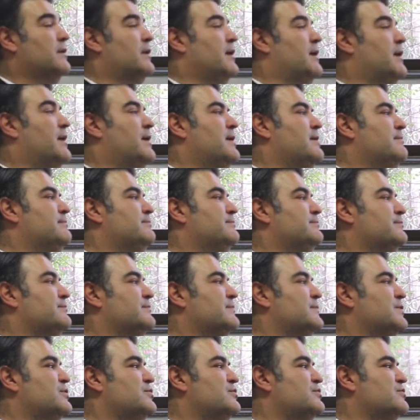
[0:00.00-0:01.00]

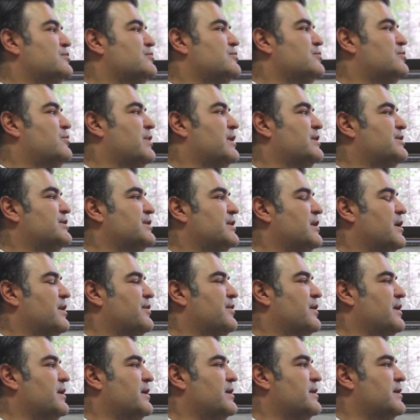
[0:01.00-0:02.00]
Just a good question. I
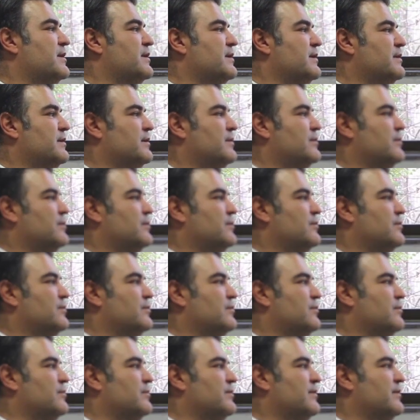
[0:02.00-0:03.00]
think
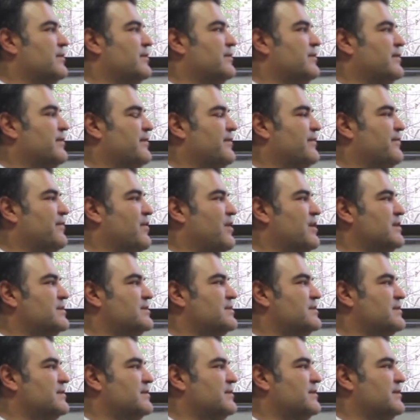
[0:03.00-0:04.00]
the
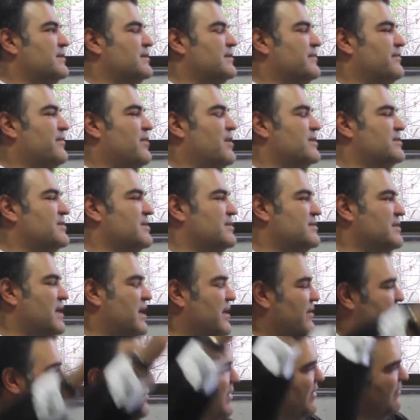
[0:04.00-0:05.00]
advice I say,
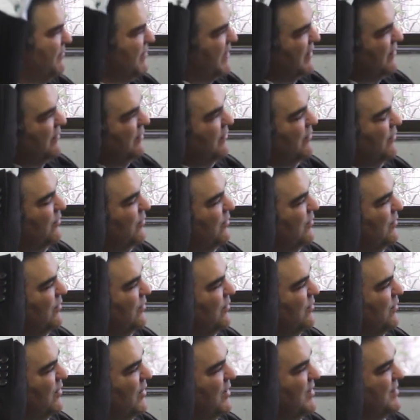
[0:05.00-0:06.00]
and I've been
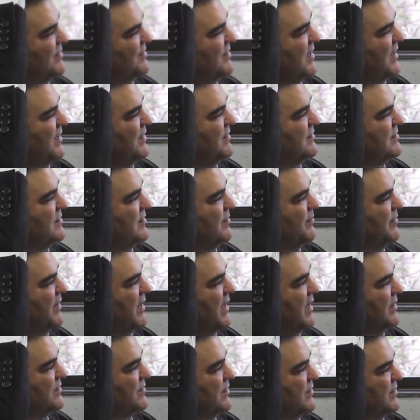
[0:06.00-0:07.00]
quoted saying this in the
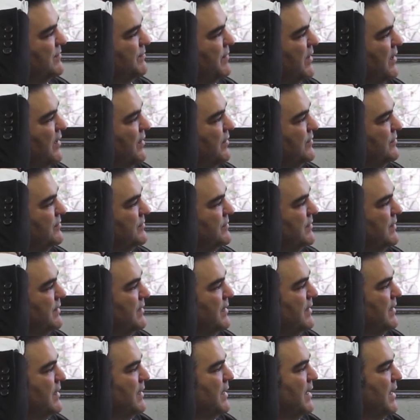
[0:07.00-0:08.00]
past, I suppose,
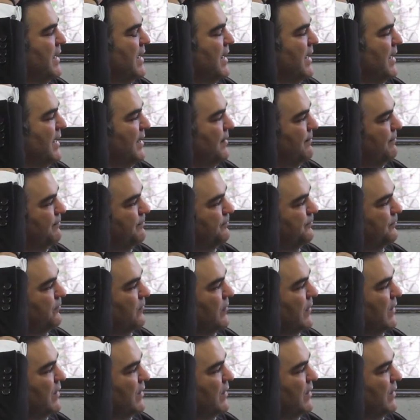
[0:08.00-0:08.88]
don't